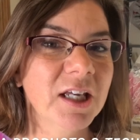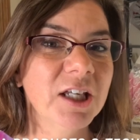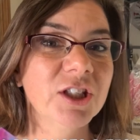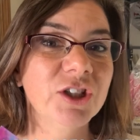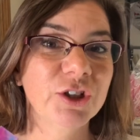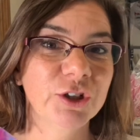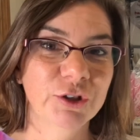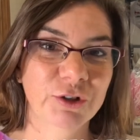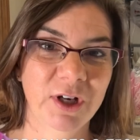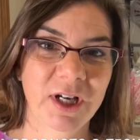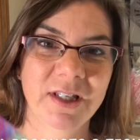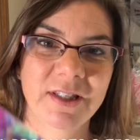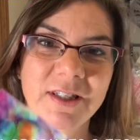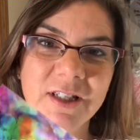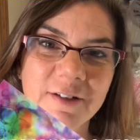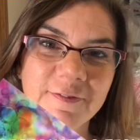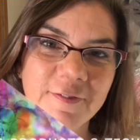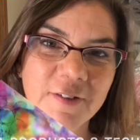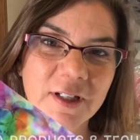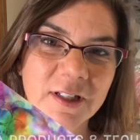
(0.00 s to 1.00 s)
to create
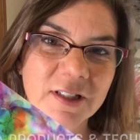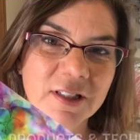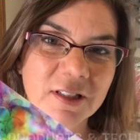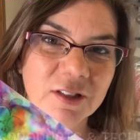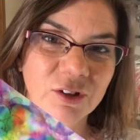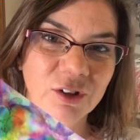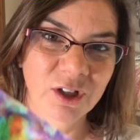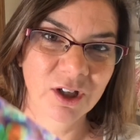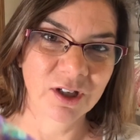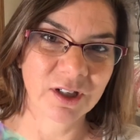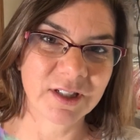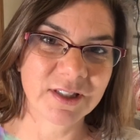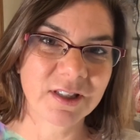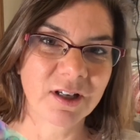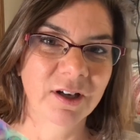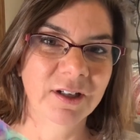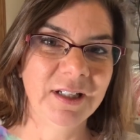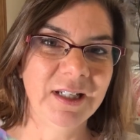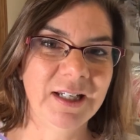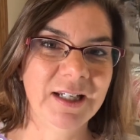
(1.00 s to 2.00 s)
different looks
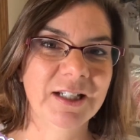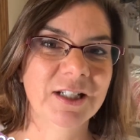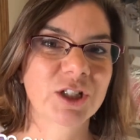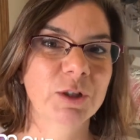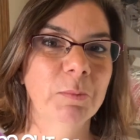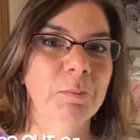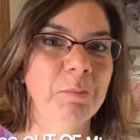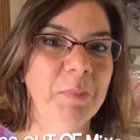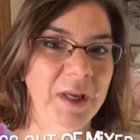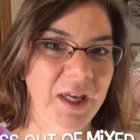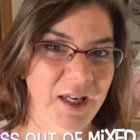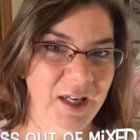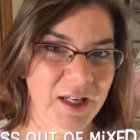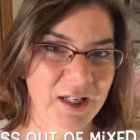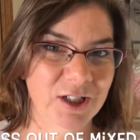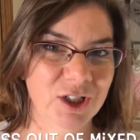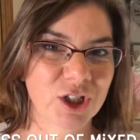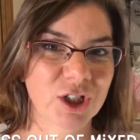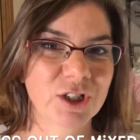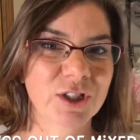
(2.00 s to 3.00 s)
on each page.